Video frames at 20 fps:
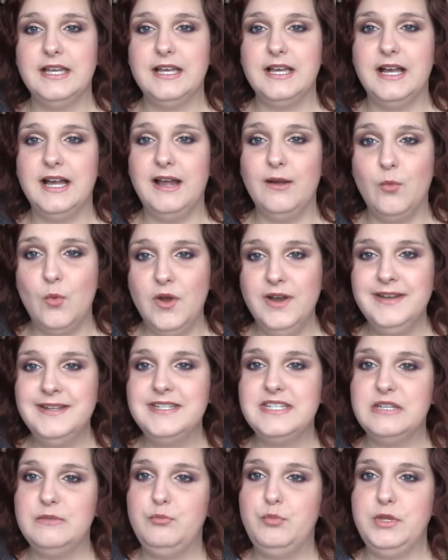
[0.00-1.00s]
I wanted
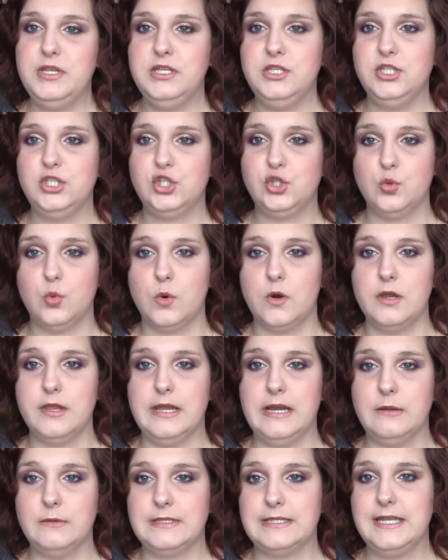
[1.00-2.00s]
to be sure
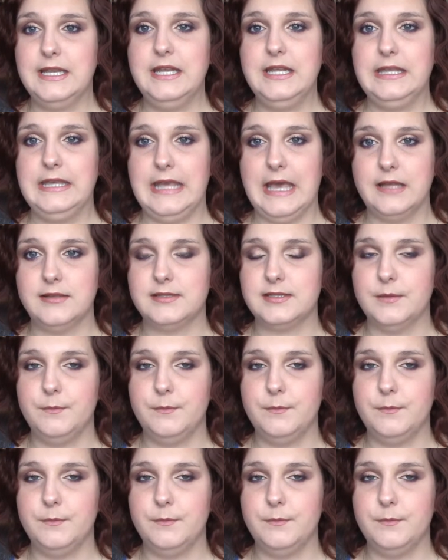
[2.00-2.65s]
that I was gonna get